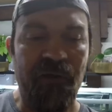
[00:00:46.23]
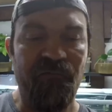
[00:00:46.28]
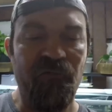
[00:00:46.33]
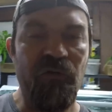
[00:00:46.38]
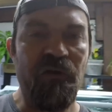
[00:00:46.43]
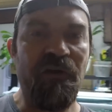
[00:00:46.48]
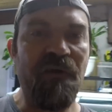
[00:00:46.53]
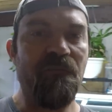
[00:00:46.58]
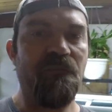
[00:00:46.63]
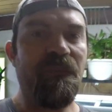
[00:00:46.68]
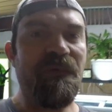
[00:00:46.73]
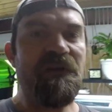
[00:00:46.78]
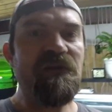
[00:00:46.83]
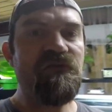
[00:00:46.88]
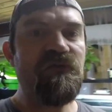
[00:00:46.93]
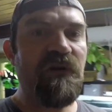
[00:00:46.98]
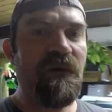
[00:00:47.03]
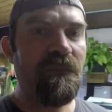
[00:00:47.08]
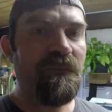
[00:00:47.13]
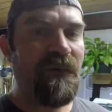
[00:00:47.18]
you keep bait
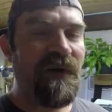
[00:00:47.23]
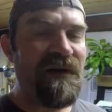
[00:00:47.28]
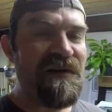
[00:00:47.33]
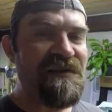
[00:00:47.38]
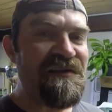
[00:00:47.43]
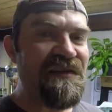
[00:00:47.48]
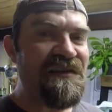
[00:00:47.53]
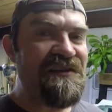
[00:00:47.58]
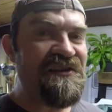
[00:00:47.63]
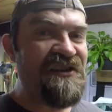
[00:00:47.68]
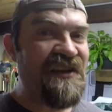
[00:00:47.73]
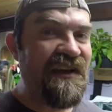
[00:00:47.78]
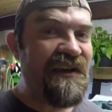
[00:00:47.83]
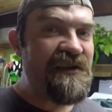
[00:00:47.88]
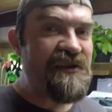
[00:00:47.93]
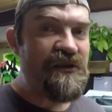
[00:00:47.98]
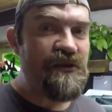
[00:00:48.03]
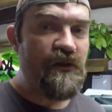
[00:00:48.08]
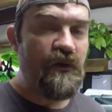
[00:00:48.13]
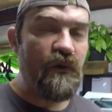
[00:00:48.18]
shrimp, I
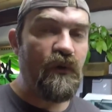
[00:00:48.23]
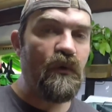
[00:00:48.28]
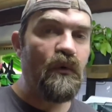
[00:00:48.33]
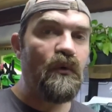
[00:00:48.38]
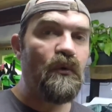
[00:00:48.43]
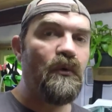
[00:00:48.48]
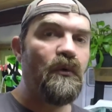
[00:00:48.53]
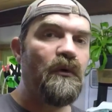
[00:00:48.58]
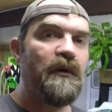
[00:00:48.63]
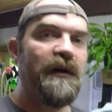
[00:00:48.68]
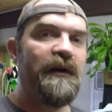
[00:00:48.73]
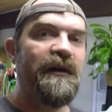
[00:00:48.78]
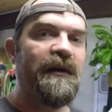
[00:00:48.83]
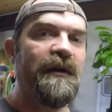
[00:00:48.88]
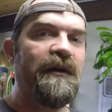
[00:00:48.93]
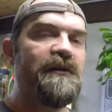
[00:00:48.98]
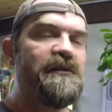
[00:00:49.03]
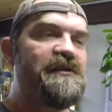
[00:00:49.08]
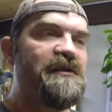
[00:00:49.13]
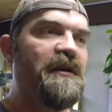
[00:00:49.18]
suggest you go and get
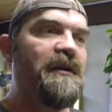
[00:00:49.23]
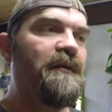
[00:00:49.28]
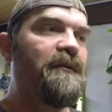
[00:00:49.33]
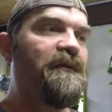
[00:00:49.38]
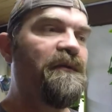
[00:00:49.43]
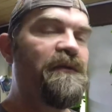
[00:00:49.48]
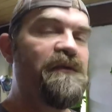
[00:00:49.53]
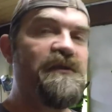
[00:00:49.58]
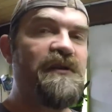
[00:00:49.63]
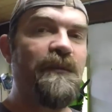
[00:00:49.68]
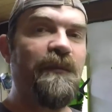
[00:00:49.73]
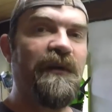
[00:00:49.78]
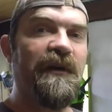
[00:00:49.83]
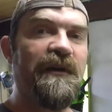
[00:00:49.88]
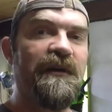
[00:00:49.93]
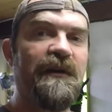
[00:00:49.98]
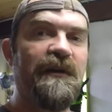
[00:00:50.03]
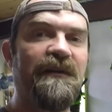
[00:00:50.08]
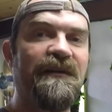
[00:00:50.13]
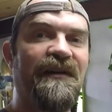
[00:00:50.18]
yourself some
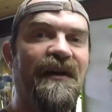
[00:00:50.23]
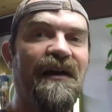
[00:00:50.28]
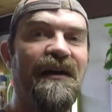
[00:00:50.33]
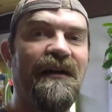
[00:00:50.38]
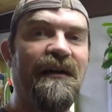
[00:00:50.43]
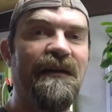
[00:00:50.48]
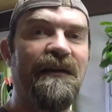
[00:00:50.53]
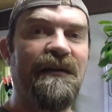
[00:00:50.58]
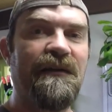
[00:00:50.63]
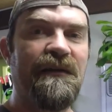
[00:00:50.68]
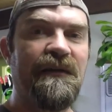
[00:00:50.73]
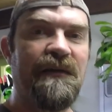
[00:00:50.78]
kind of tannin